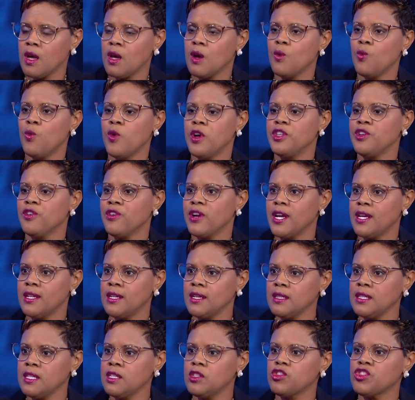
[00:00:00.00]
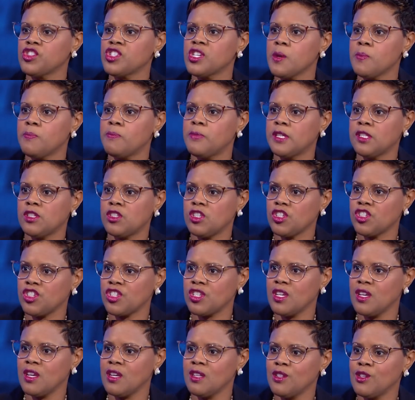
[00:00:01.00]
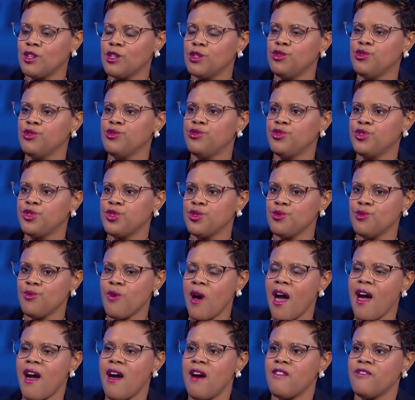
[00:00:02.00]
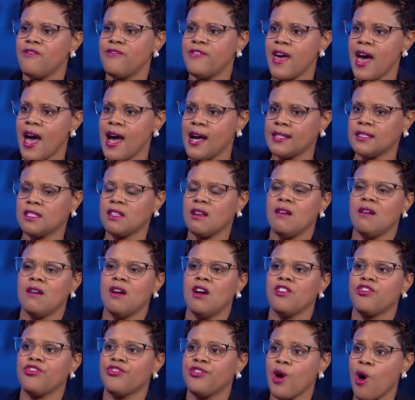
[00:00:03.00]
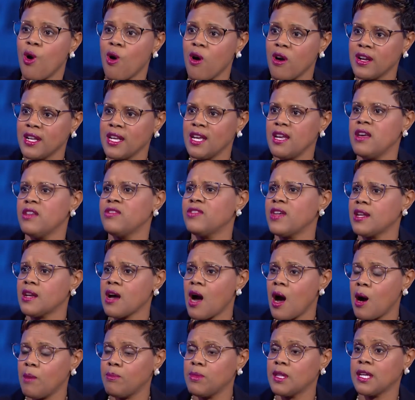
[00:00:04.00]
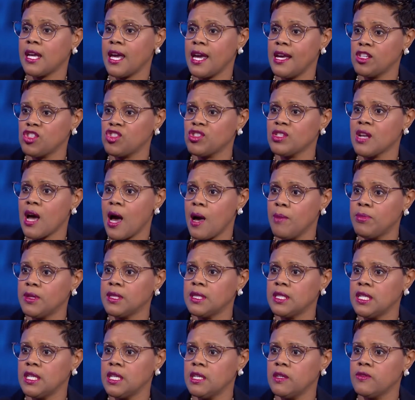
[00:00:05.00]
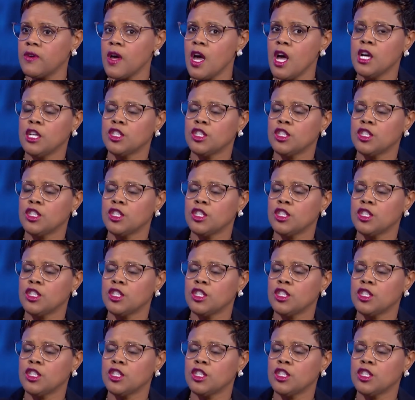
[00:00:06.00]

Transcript: When you're in a leadership position, you do have that authority and that obligation, I believe,